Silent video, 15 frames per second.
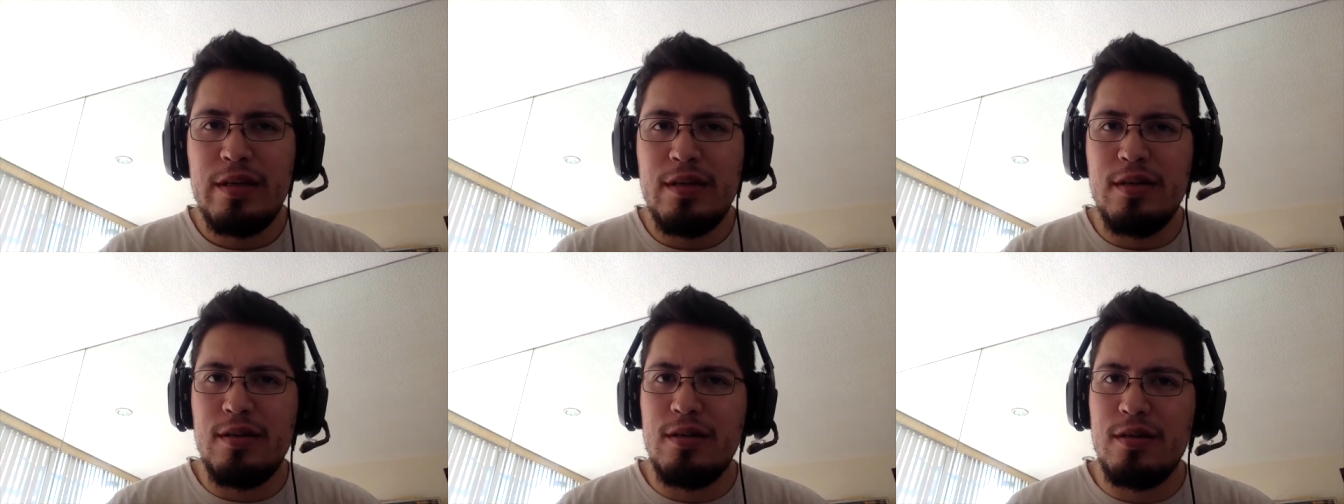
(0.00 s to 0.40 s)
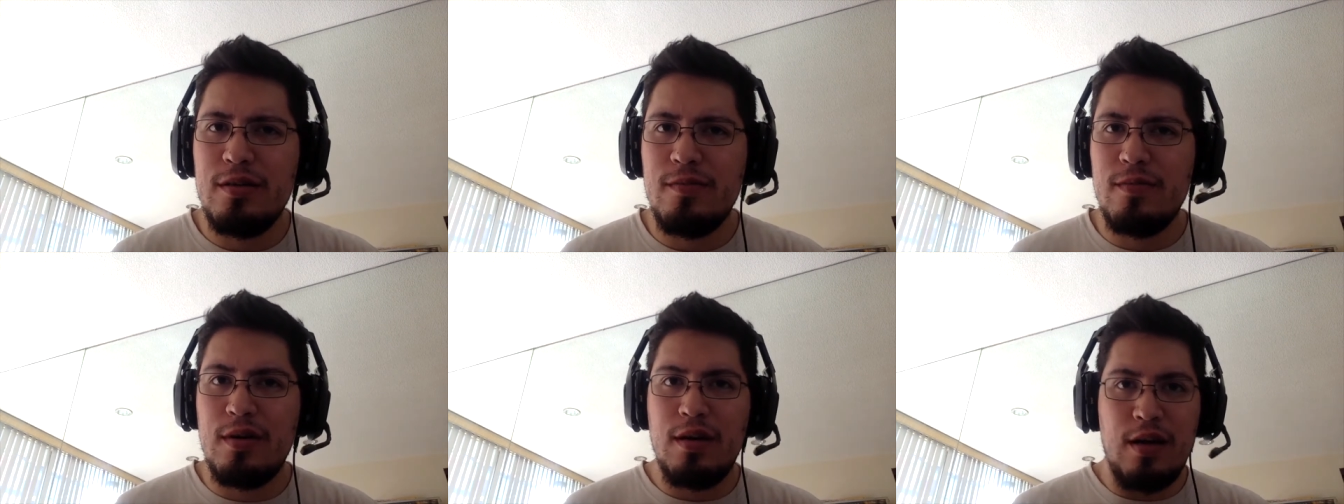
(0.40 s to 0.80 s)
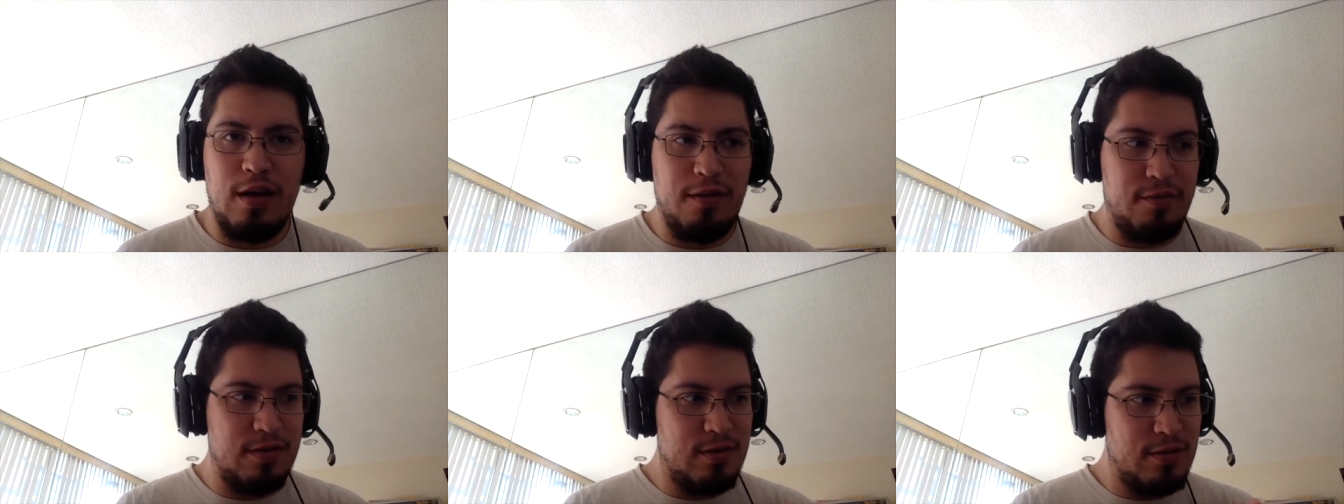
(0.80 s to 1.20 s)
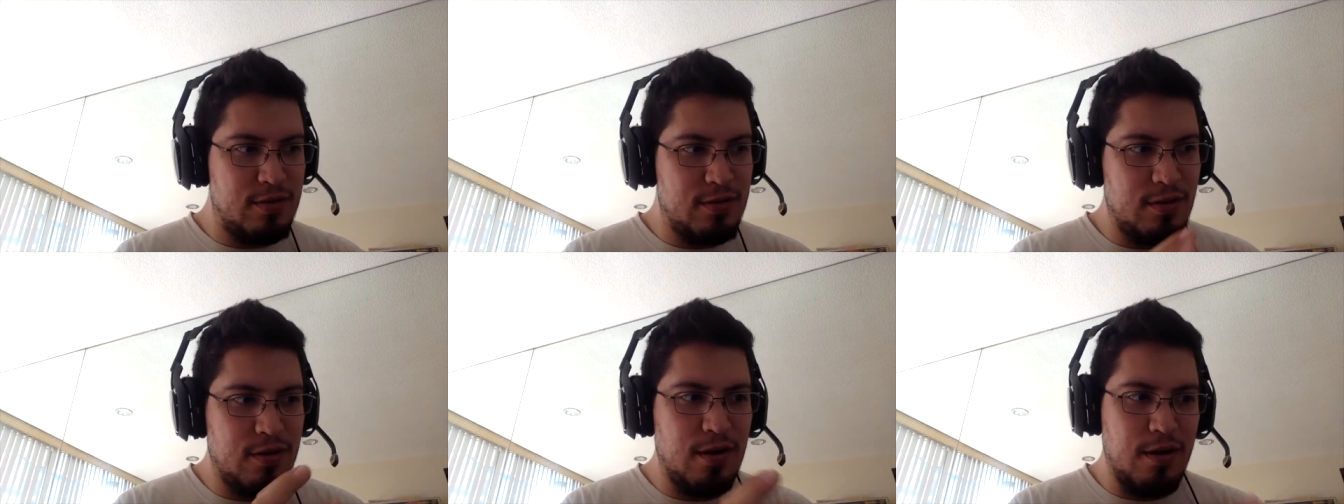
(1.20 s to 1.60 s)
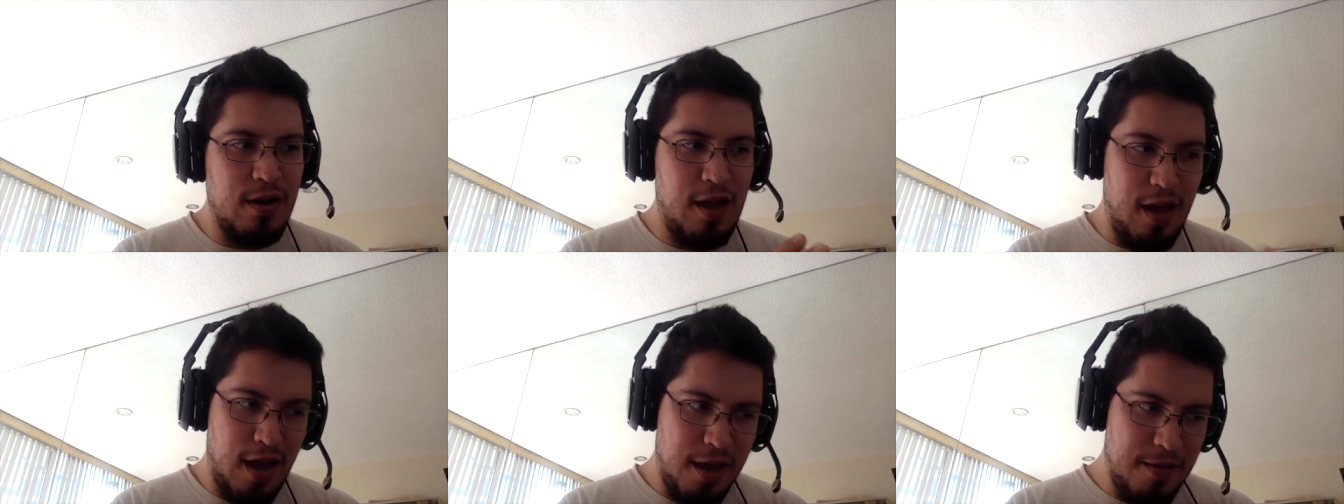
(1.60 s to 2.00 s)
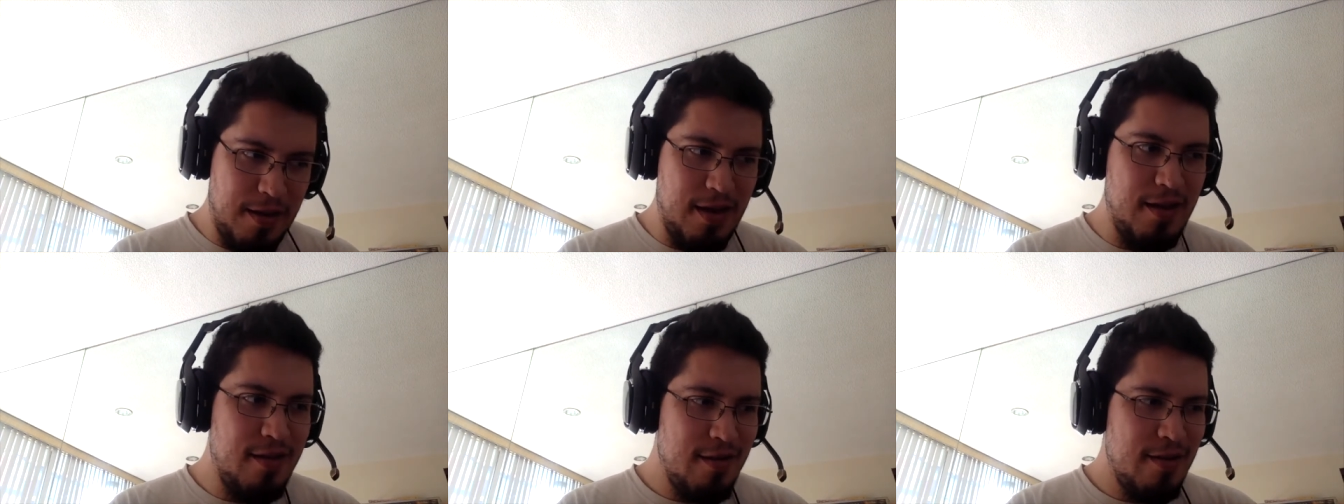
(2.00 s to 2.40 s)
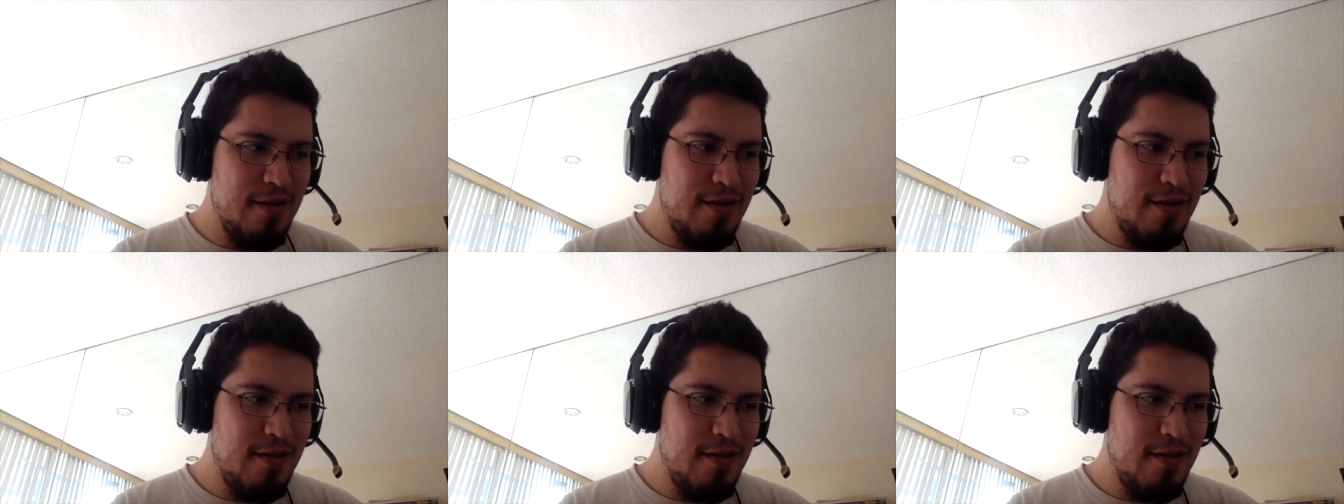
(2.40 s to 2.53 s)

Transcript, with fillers: um, I was on a heavy